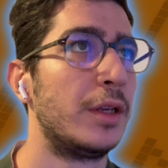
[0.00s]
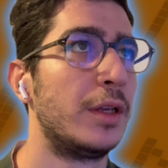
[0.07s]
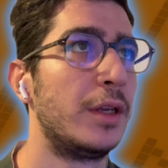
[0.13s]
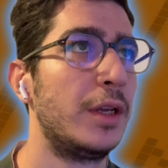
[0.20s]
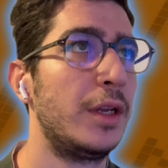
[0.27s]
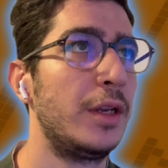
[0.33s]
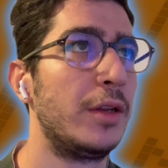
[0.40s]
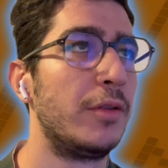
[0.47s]

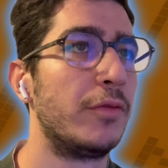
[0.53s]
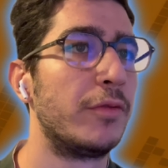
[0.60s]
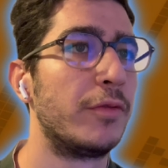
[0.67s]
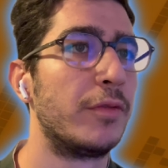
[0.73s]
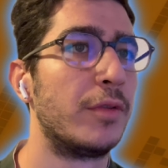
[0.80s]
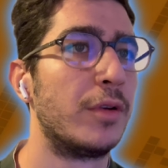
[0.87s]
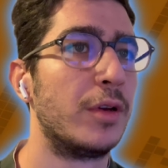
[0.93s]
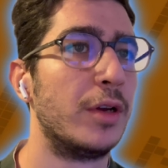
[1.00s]
And if
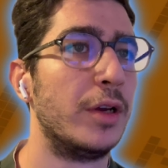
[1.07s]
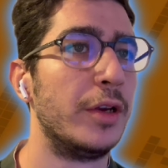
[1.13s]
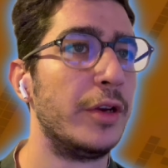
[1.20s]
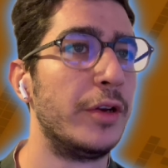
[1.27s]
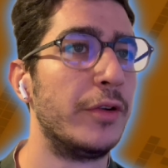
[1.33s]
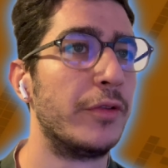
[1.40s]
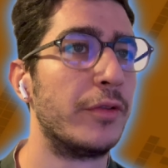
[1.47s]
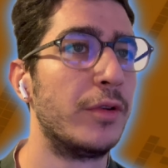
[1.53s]
I
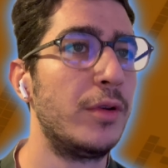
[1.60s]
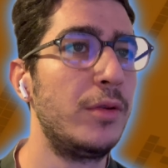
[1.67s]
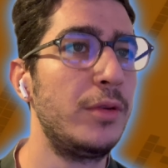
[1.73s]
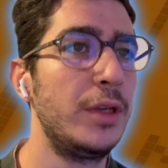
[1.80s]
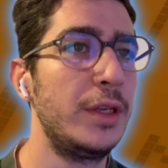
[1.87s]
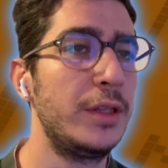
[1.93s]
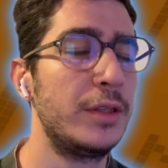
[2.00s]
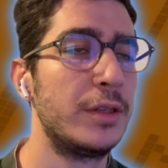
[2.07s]
enroll
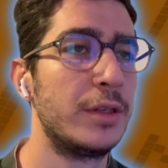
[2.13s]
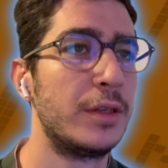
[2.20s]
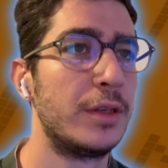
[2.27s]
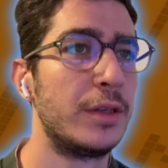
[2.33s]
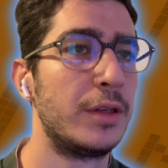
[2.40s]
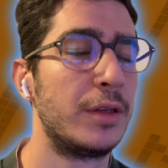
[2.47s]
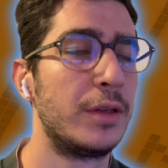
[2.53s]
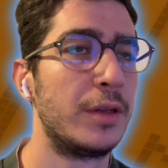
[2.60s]
it,
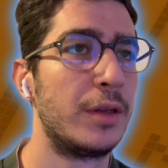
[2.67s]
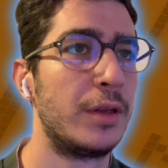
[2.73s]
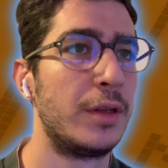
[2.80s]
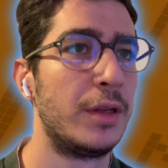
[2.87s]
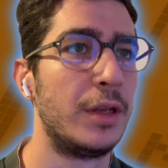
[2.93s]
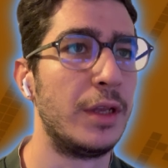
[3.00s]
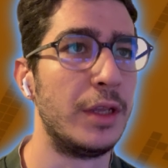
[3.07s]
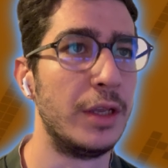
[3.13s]

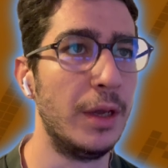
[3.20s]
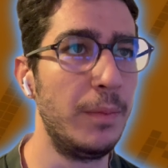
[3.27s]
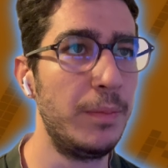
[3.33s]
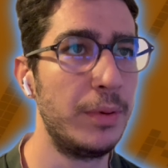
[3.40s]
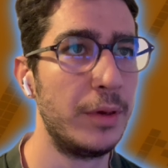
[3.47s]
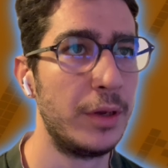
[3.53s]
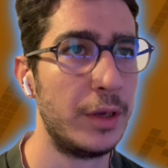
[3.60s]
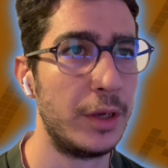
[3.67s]
yep.
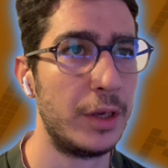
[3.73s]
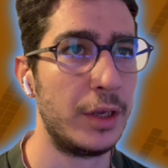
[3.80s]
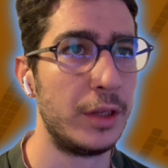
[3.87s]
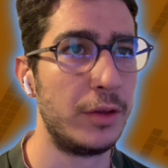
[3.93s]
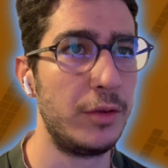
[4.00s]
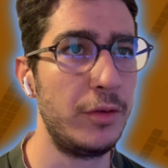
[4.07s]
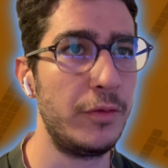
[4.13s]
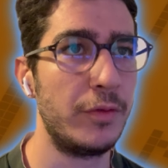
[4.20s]

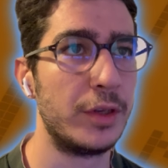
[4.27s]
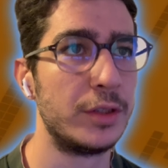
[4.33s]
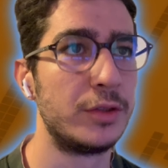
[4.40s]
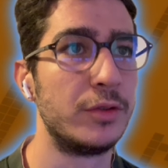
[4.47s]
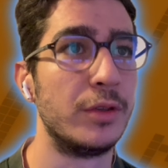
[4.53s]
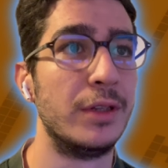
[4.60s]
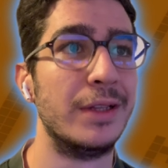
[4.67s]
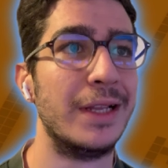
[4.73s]
Do you want
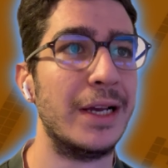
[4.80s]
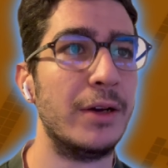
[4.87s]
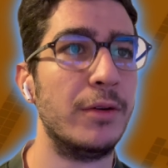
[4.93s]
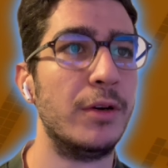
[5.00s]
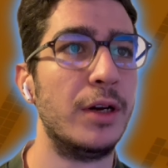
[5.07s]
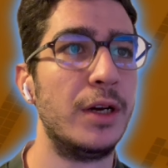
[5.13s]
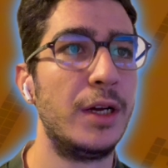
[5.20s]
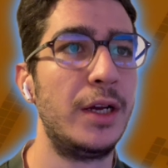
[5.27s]
to
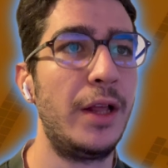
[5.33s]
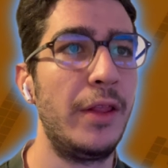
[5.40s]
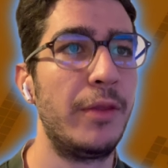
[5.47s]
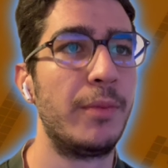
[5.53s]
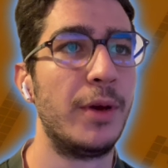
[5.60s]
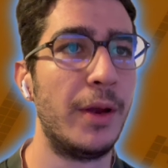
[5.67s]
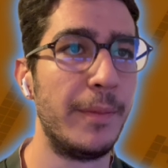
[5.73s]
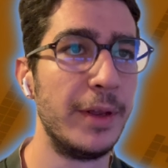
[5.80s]
allow Auth
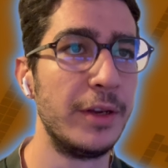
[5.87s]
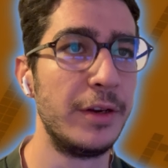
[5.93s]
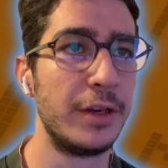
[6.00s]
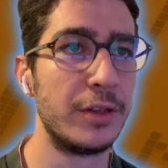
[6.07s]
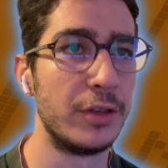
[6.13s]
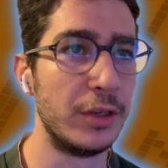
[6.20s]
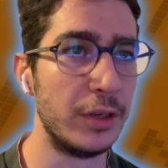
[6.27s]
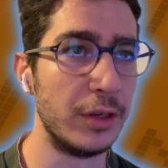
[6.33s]
Biometric
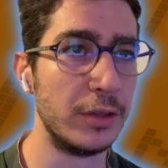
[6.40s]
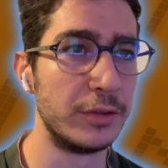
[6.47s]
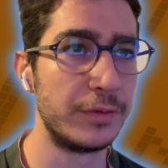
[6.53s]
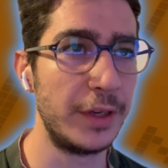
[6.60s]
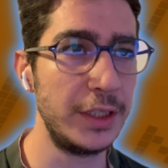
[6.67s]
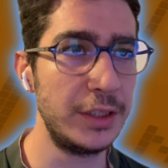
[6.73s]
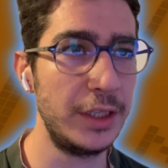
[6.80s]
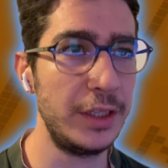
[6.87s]
to use
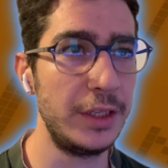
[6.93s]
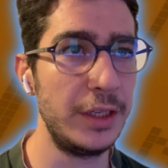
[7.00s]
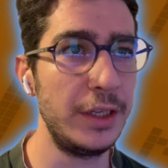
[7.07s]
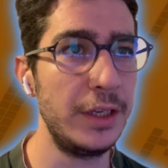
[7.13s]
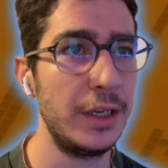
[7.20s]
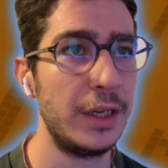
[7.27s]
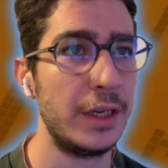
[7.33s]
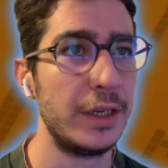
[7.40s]
Face ID?